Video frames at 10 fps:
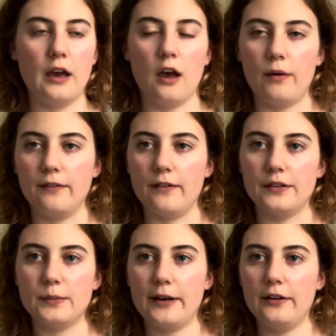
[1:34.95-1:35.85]
how I
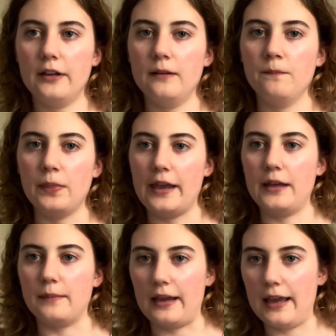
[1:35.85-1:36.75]
felt about it
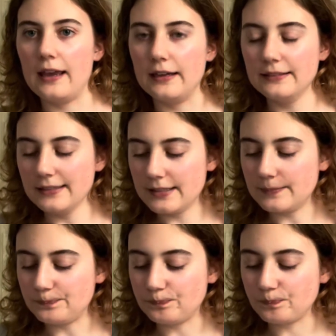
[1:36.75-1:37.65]
and my hands,